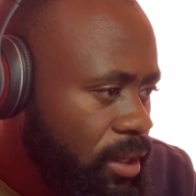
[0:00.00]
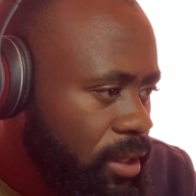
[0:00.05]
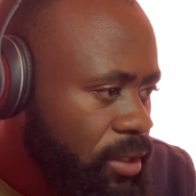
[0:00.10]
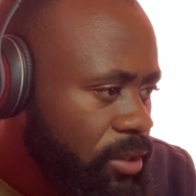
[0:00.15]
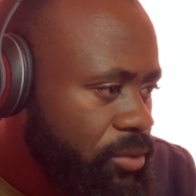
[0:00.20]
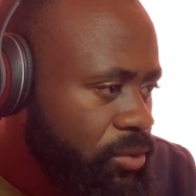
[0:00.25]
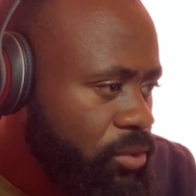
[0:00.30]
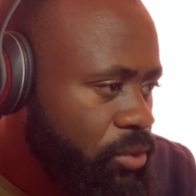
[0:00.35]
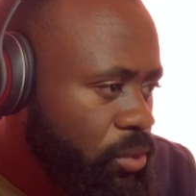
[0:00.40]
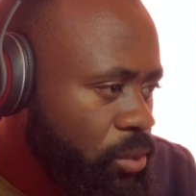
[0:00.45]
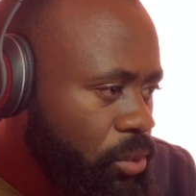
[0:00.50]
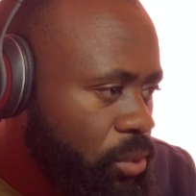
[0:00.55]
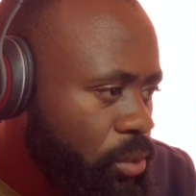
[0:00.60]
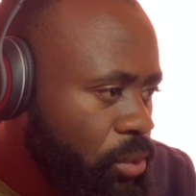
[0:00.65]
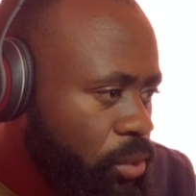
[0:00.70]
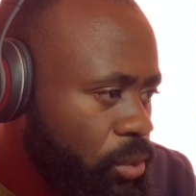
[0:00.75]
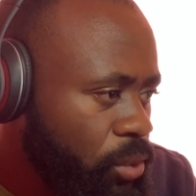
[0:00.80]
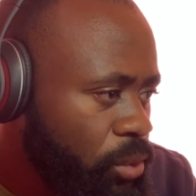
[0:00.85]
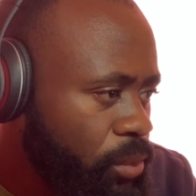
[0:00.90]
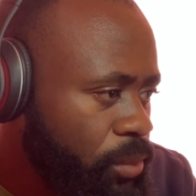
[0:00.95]

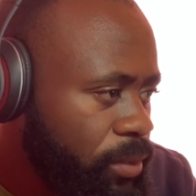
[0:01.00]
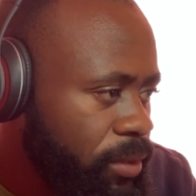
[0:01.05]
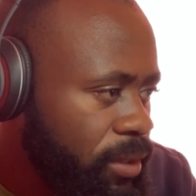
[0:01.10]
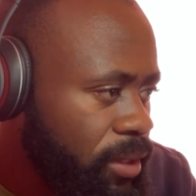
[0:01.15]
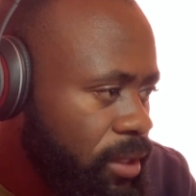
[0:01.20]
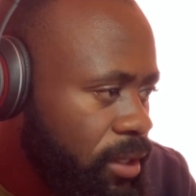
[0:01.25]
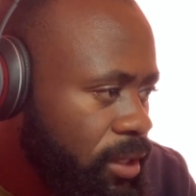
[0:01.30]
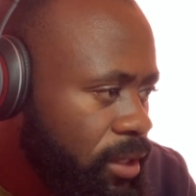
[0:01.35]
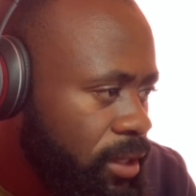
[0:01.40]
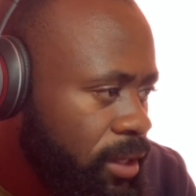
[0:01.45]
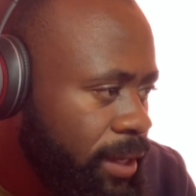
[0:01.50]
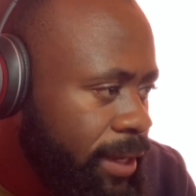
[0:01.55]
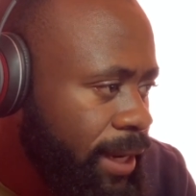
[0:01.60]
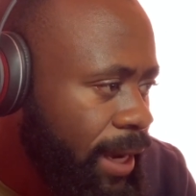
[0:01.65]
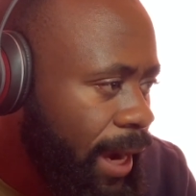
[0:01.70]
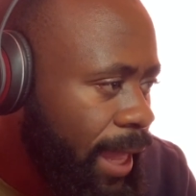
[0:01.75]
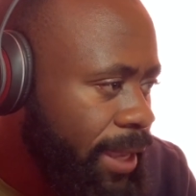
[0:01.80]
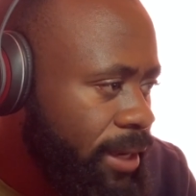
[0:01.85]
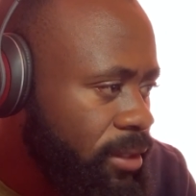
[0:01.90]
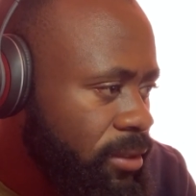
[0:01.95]
So the
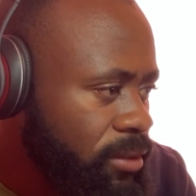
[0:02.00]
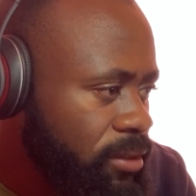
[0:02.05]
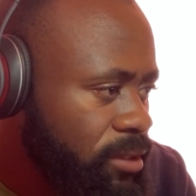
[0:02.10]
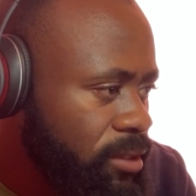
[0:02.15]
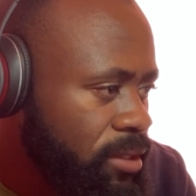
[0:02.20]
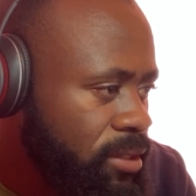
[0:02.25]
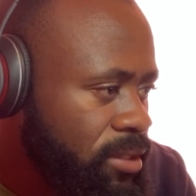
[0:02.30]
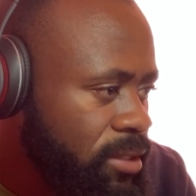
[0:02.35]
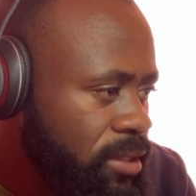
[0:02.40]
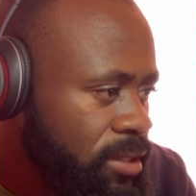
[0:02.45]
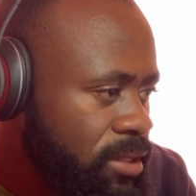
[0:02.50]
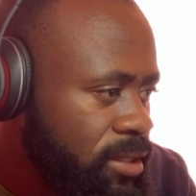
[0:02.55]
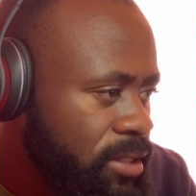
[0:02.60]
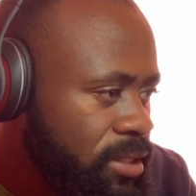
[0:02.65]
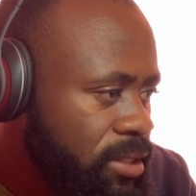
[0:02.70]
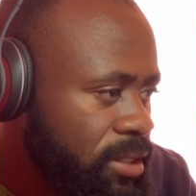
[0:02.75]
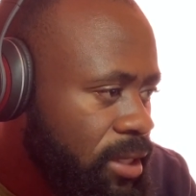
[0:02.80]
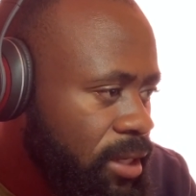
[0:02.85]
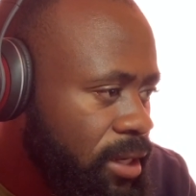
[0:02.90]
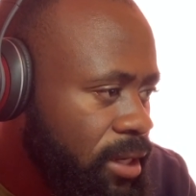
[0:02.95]
headline, it
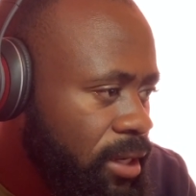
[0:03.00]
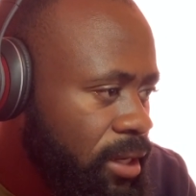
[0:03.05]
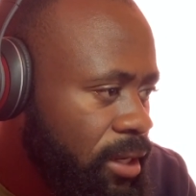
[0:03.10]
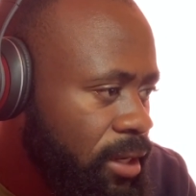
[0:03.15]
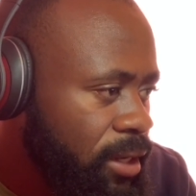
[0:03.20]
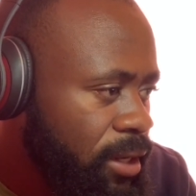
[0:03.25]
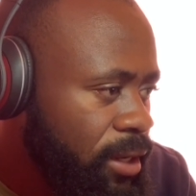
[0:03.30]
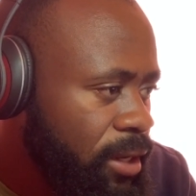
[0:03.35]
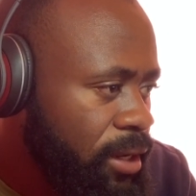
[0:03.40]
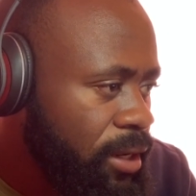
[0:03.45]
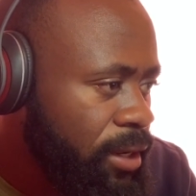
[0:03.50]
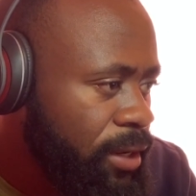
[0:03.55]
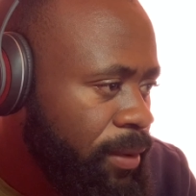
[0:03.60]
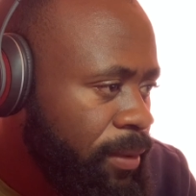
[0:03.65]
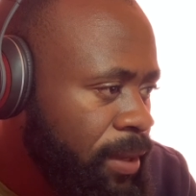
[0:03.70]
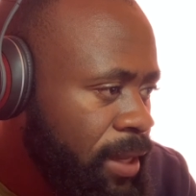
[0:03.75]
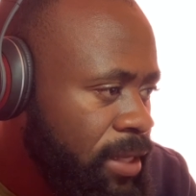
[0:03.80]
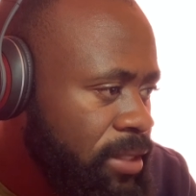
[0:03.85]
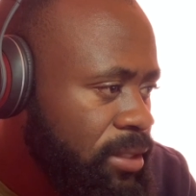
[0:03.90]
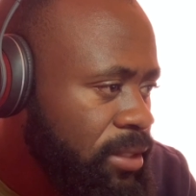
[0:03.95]
says that
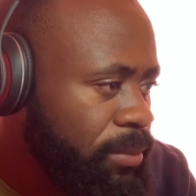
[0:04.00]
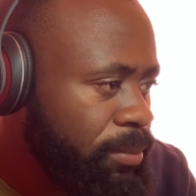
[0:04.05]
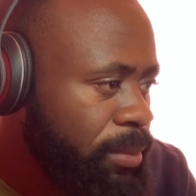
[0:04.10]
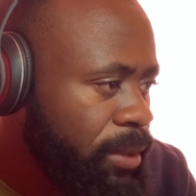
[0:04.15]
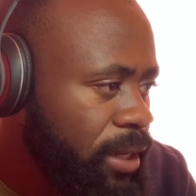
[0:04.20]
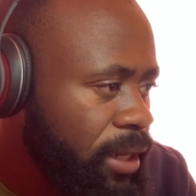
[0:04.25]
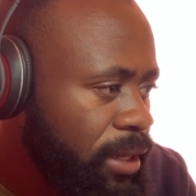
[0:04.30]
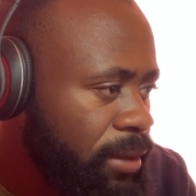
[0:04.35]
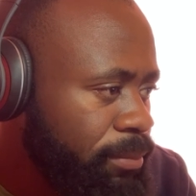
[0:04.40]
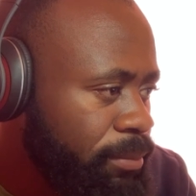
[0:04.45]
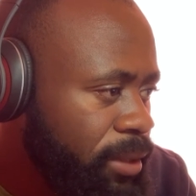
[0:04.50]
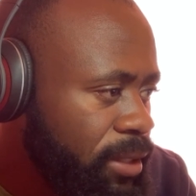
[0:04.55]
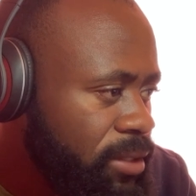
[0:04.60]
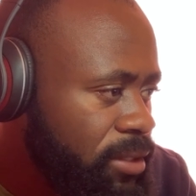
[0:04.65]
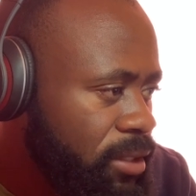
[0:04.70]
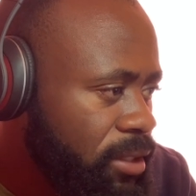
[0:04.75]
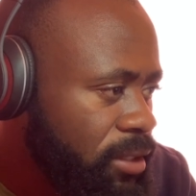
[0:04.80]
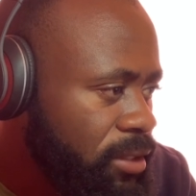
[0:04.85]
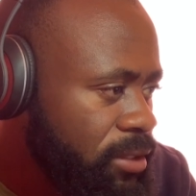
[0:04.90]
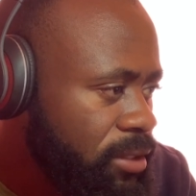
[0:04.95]
has Ebrahim
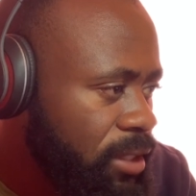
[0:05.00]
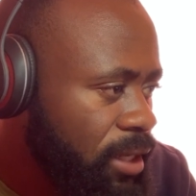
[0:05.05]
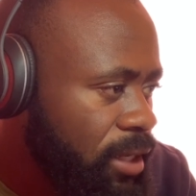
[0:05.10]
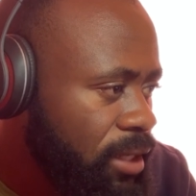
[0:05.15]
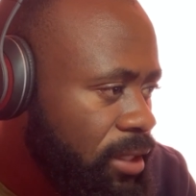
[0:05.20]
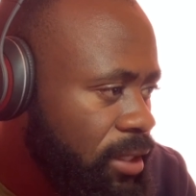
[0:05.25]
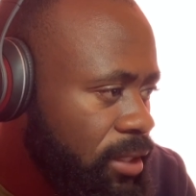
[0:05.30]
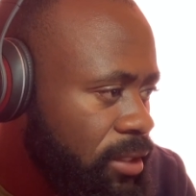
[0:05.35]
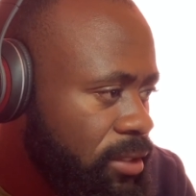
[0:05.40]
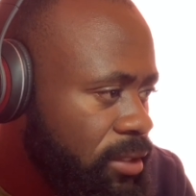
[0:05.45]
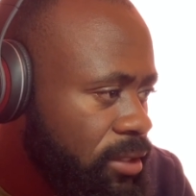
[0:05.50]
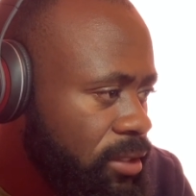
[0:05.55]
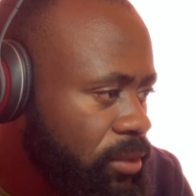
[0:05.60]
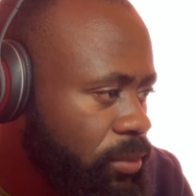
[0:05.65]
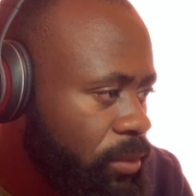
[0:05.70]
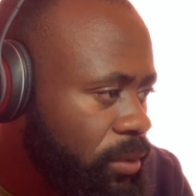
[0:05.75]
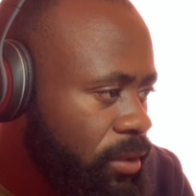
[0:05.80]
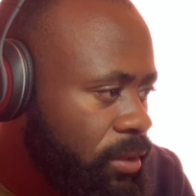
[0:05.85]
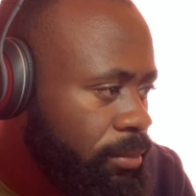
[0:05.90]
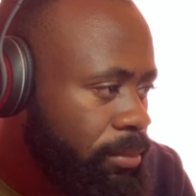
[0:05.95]
Patel done a deal
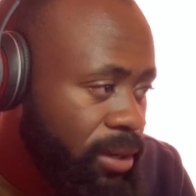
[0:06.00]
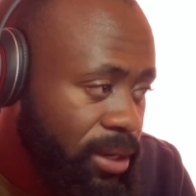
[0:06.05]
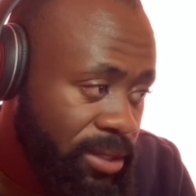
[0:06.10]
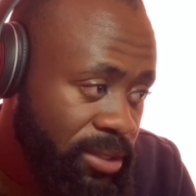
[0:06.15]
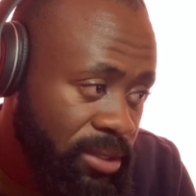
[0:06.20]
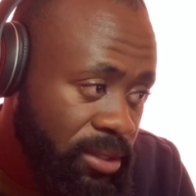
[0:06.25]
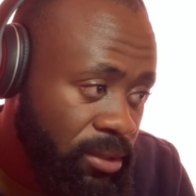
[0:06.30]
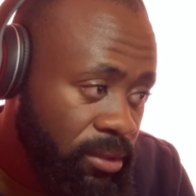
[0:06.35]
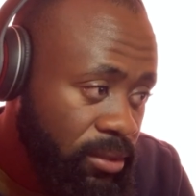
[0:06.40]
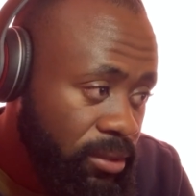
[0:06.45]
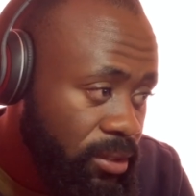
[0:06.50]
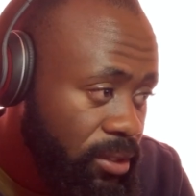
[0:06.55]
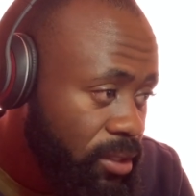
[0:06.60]
with Brazil?